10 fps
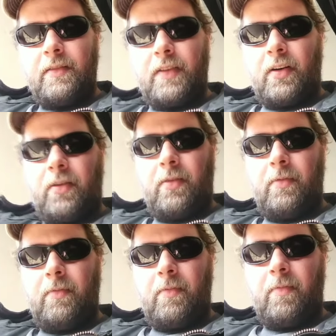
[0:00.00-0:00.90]

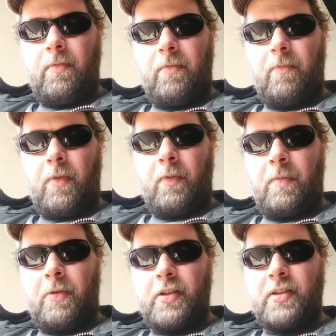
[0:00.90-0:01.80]
So when
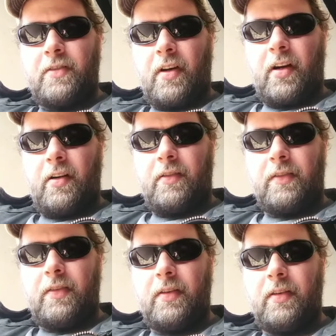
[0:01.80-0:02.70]
we purchased our
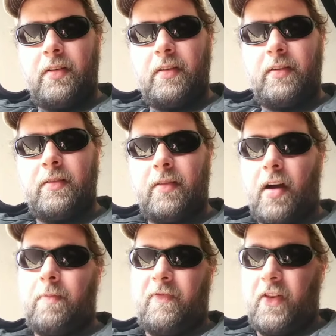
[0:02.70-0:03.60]

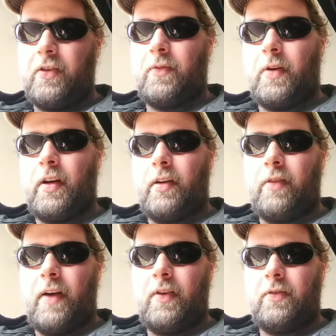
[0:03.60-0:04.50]
first one, our
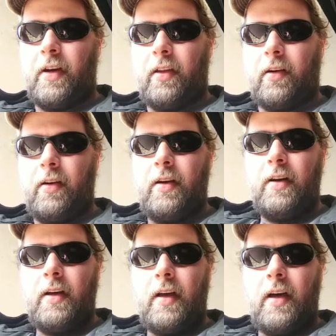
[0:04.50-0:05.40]
travel trailer,
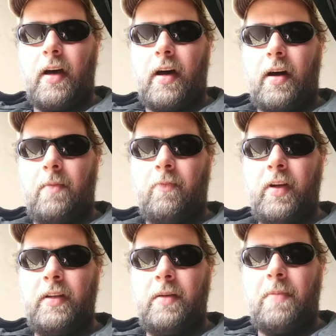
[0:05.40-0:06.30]

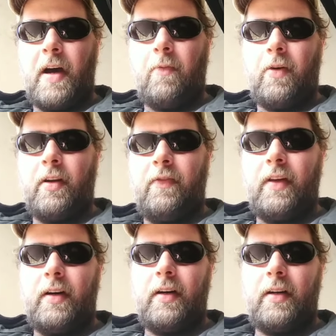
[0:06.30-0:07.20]
we did buy one of
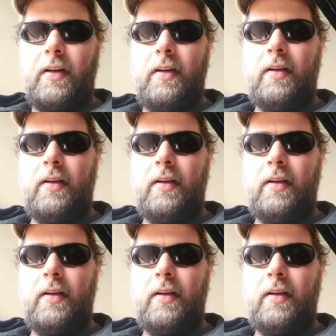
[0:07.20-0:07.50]
the